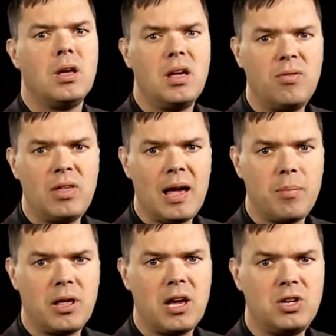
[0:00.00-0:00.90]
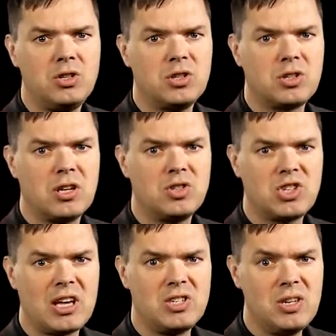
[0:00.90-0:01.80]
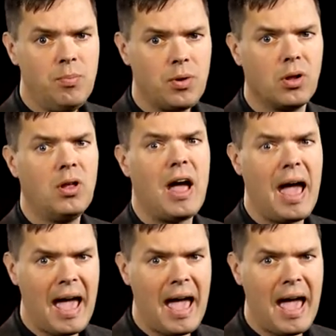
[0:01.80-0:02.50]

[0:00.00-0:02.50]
If the applications can stay simple